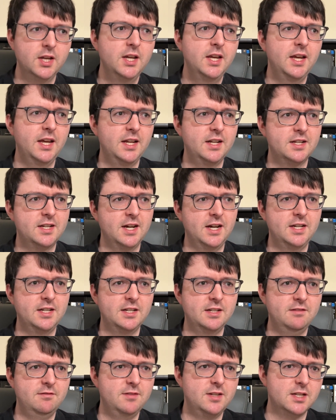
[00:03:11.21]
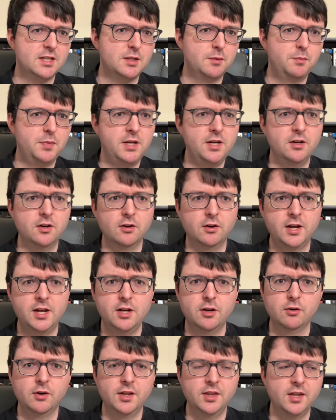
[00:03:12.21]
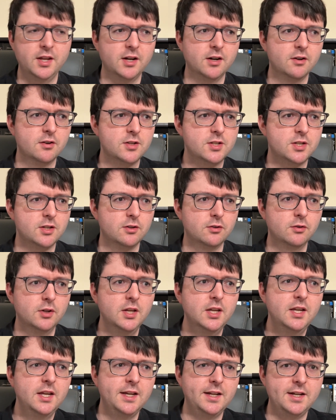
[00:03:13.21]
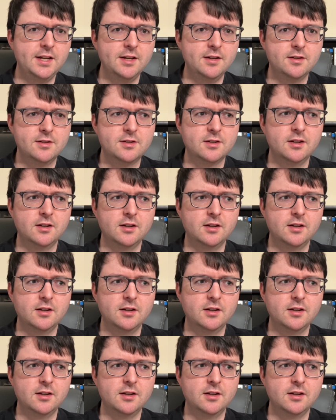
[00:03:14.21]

and kind of disappear here and there. So it is